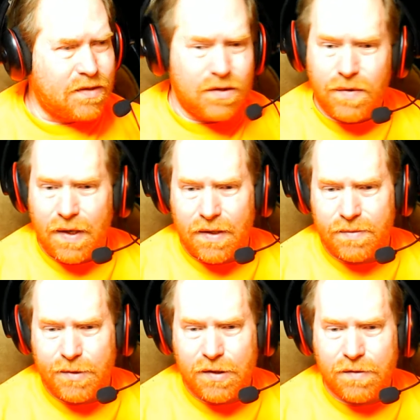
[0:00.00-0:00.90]

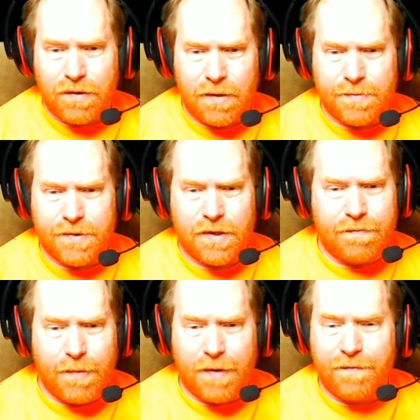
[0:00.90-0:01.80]
2,000 milligrams
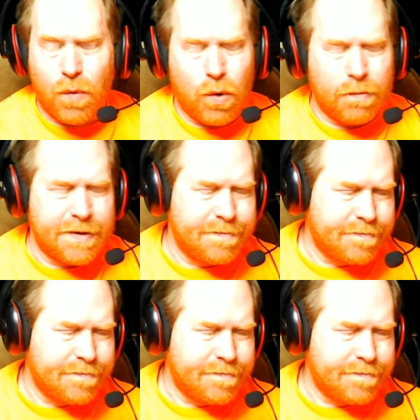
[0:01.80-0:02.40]
of metformin.